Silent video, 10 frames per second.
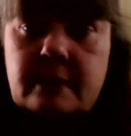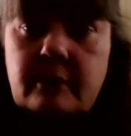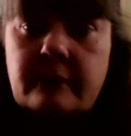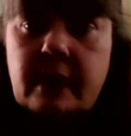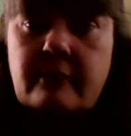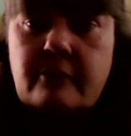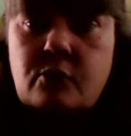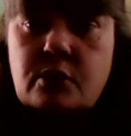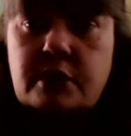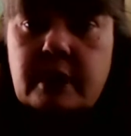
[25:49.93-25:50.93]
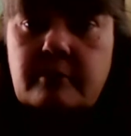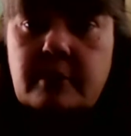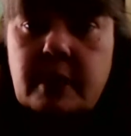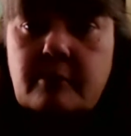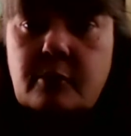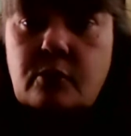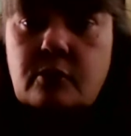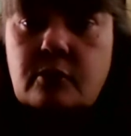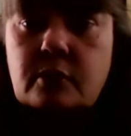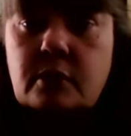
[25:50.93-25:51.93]
see, we've got 14
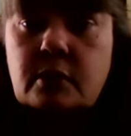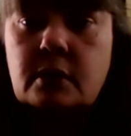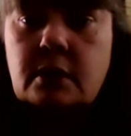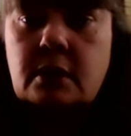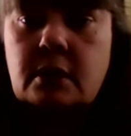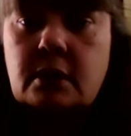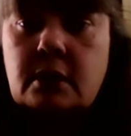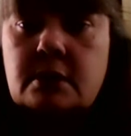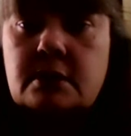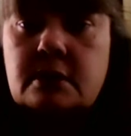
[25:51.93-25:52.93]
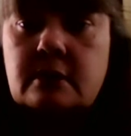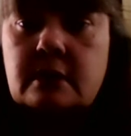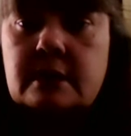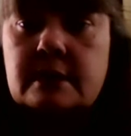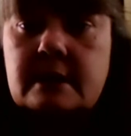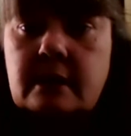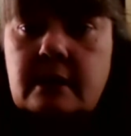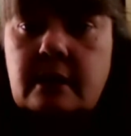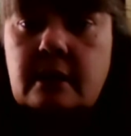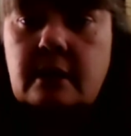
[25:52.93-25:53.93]
people. So let's
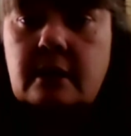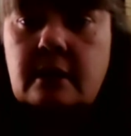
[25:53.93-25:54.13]
see.